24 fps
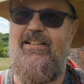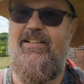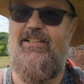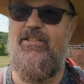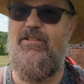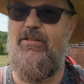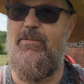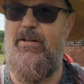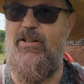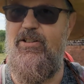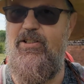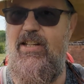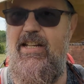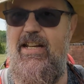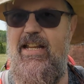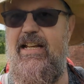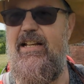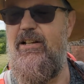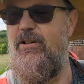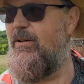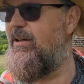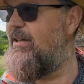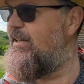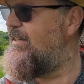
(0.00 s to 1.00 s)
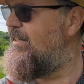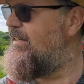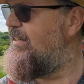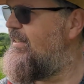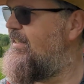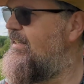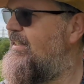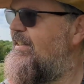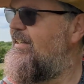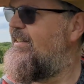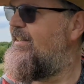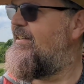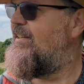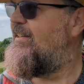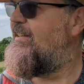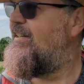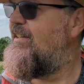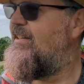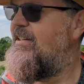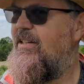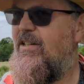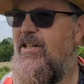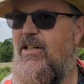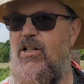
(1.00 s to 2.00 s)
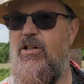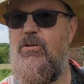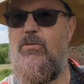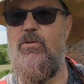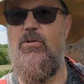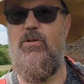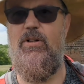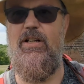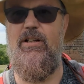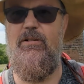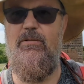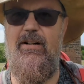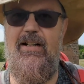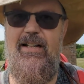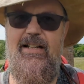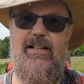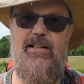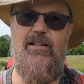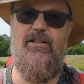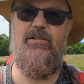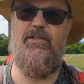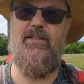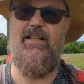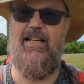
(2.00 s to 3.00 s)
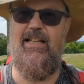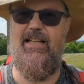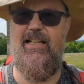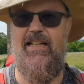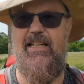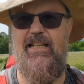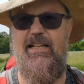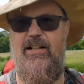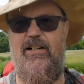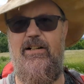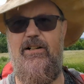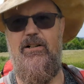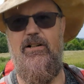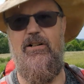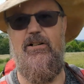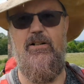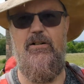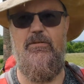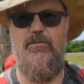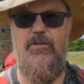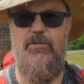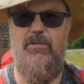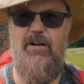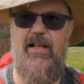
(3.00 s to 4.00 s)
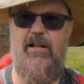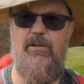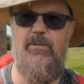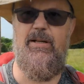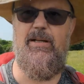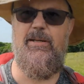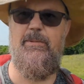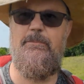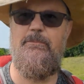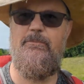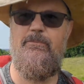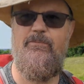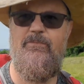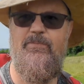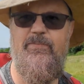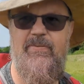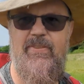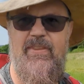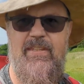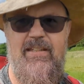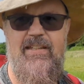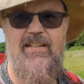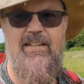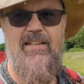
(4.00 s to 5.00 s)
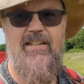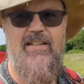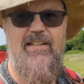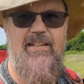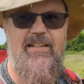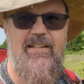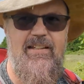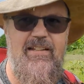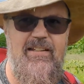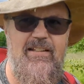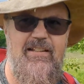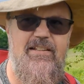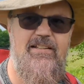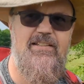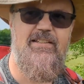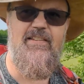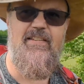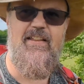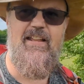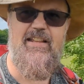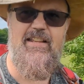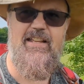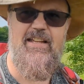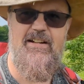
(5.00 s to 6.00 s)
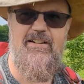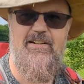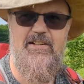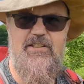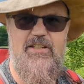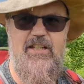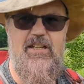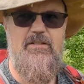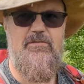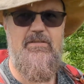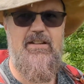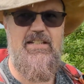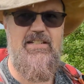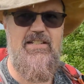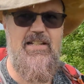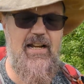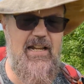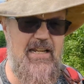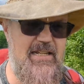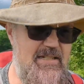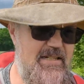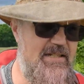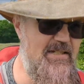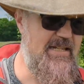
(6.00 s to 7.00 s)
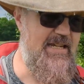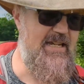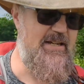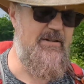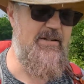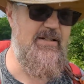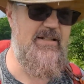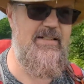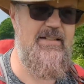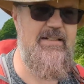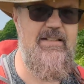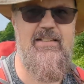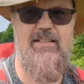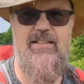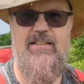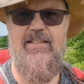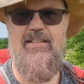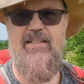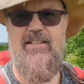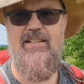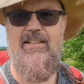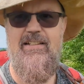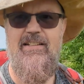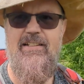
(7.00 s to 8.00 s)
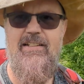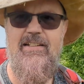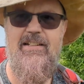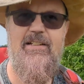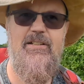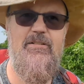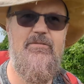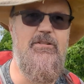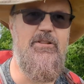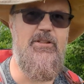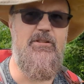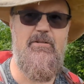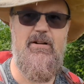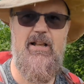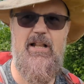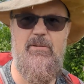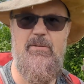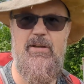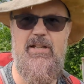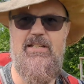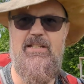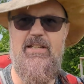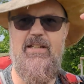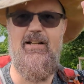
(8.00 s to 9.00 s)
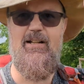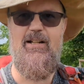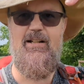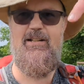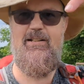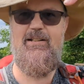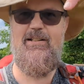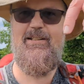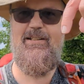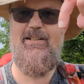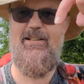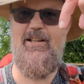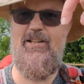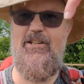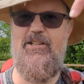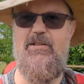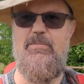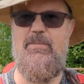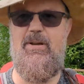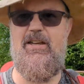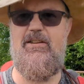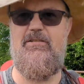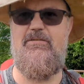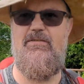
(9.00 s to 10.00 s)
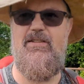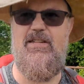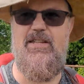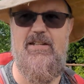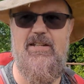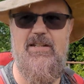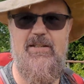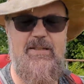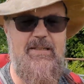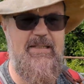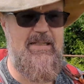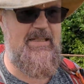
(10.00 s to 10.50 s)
So I'm actually now walking right along the line of the railway. Now that there is a ventilator tower for the railway tunnel under my feet.